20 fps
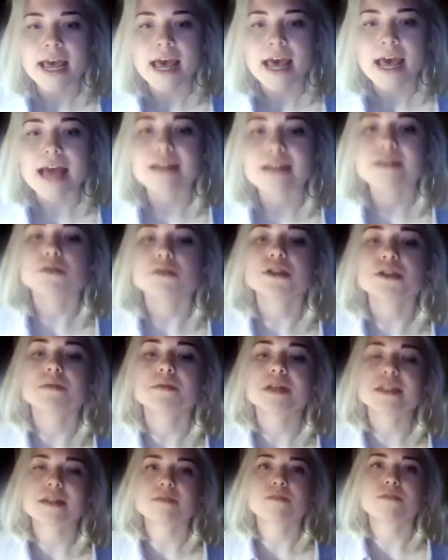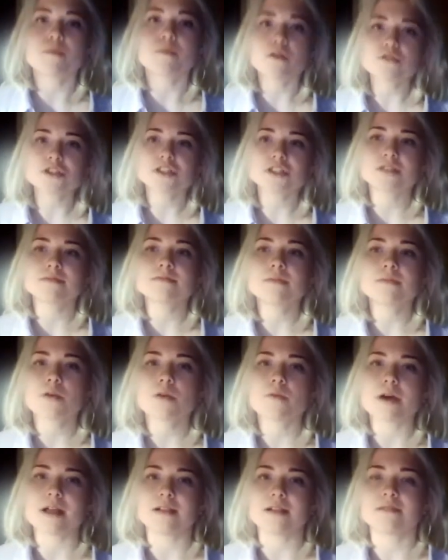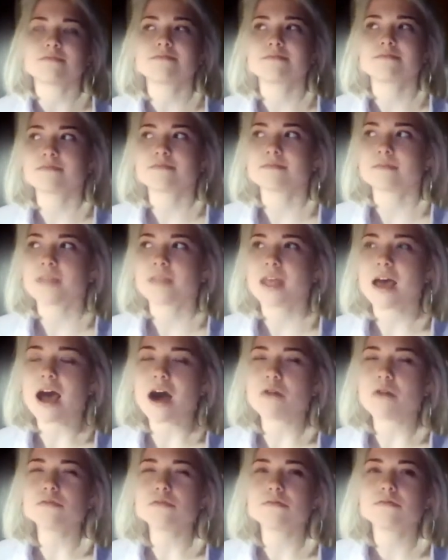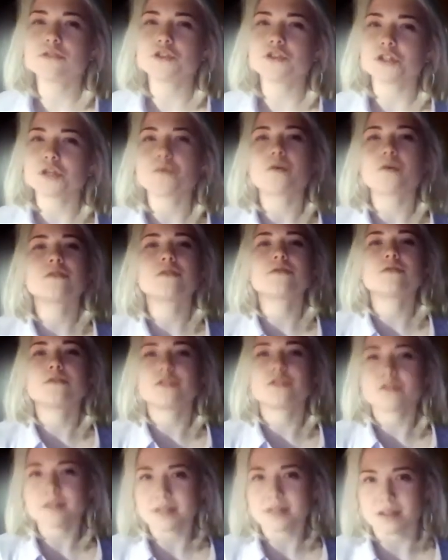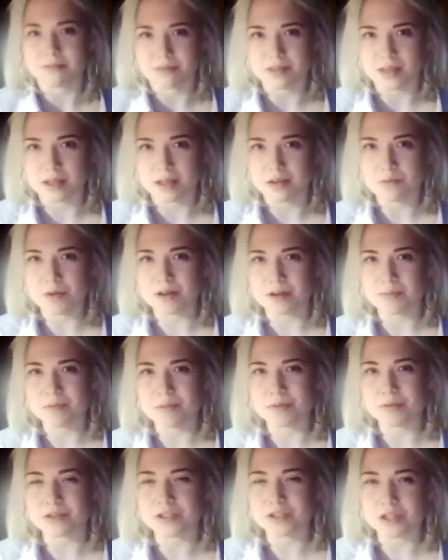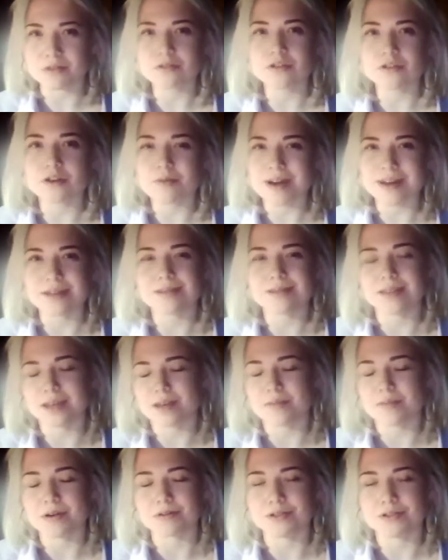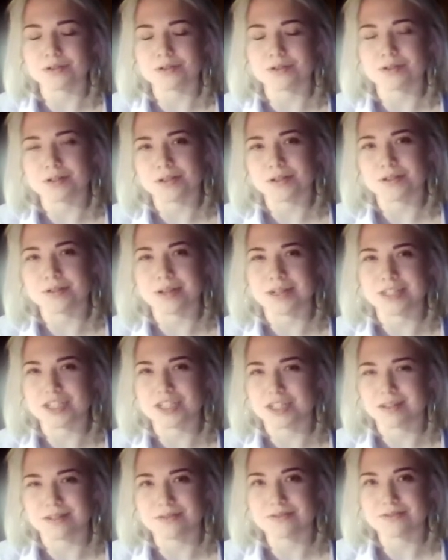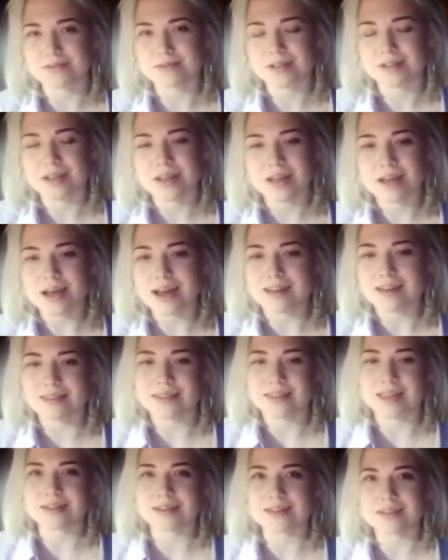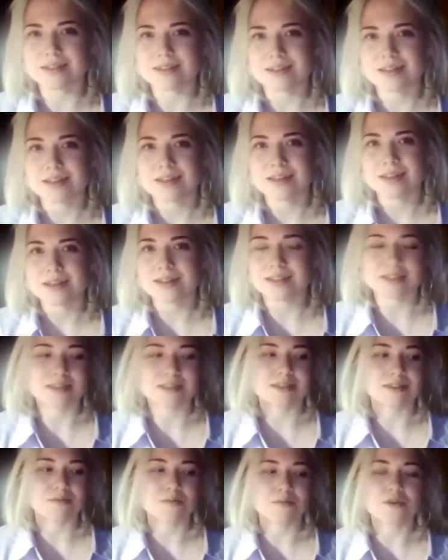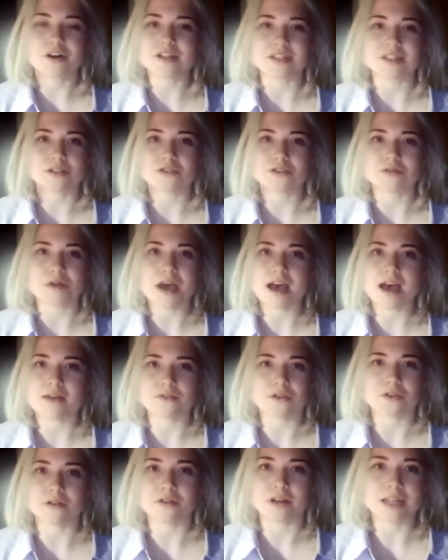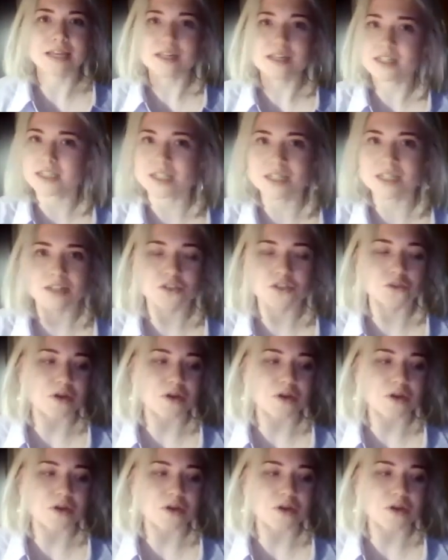And social media and promotion, well, how do you want to do something when people don't know anything about you or your initiative? I think this is important, to have your LinkedIn, to